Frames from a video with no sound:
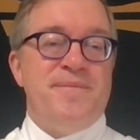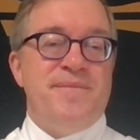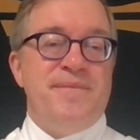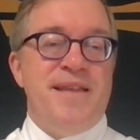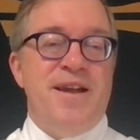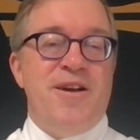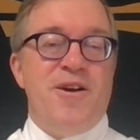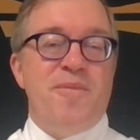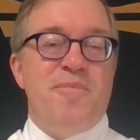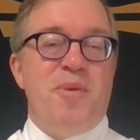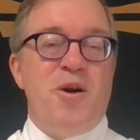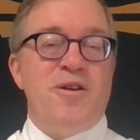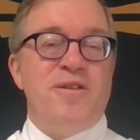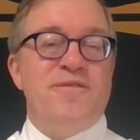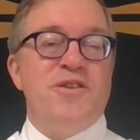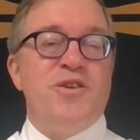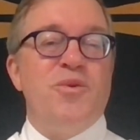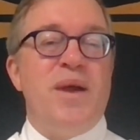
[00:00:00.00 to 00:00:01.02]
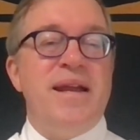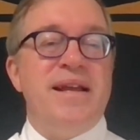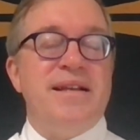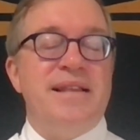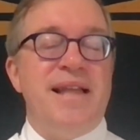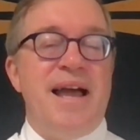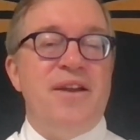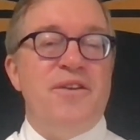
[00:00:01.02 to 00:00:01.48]
They are a part of the great
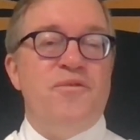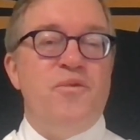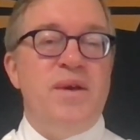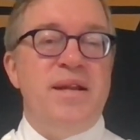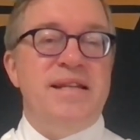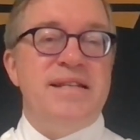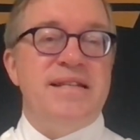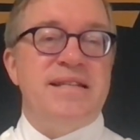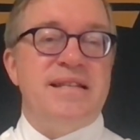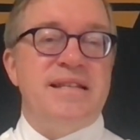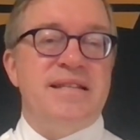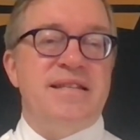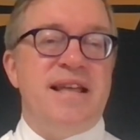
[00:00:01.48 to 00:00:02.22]
cloud of witnesses